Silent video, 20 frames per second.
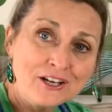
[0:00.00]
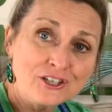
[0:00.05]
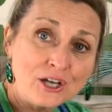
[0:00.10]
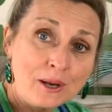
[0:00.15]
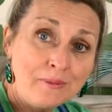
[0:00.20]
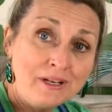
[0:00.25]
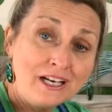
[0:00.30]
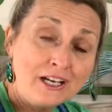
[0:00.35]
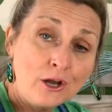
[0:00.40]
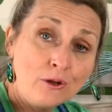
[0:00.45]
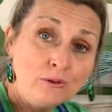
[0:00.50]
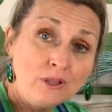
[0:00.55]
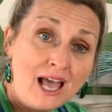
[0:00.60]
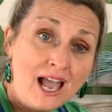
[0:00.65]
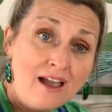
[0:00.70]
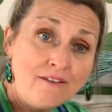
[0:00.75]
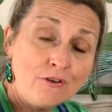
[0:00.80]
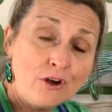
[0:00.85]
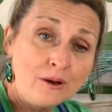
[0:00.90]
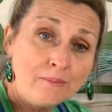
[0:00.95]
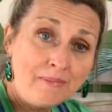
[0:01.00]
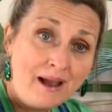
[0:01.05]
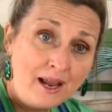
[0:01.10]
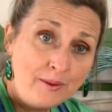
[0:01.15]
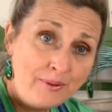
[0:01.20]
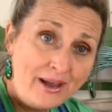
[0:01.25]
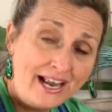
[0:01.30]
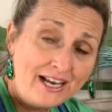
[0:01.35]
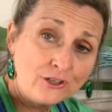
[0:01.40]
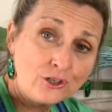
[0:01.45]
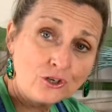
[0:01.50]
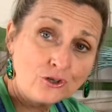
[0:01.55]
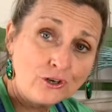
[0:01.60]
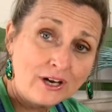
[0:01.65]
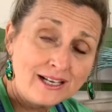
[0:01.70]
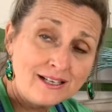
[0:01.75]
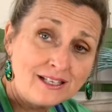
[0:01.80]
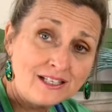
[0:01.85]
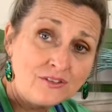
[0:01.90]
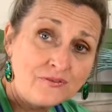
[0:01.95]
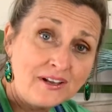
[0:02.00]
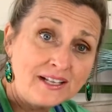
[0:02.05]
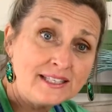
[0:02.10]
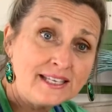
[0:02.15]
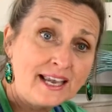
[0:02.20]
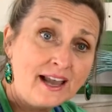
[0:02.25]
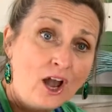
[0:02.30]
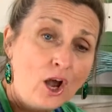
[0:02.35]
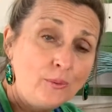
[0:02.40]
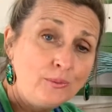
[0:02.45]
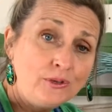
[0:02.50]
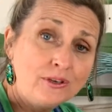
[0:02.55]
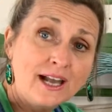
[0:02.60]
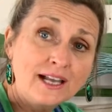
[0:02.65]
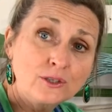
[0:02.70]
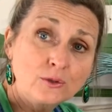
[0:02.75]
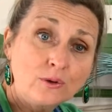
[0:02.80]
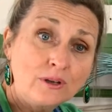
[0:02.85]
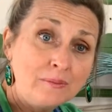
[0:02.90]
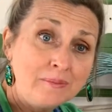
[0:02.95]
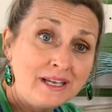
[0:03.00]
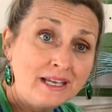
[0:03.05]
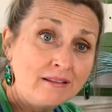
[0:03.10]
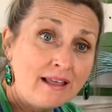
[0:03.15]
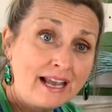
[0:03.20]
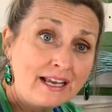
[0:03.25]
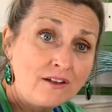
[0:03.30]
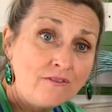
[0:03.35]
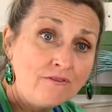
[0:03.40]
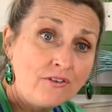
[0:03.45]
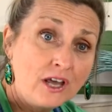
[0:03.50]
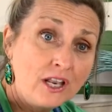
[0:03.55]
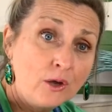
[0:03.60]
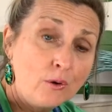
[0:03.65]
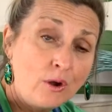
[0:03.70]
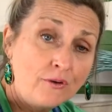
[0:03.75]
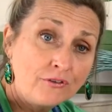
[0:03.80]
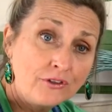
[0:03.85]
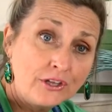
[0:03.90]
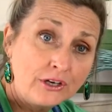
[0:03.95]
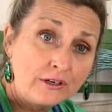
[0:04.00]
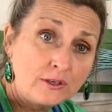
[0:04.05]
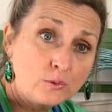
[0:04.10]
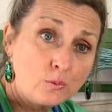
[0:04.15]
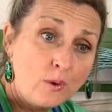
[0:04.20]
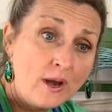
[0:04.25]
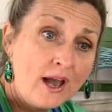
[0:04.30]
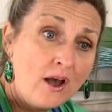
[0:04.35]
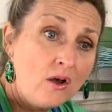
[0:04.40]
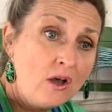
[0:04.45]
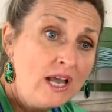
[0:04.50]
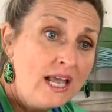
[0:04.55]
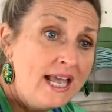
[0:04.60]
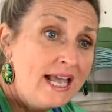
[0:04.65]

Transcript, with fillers: I'm going to go live on my page on Tracey's Fancy. I hope you guys will give me a like and follow over there as well.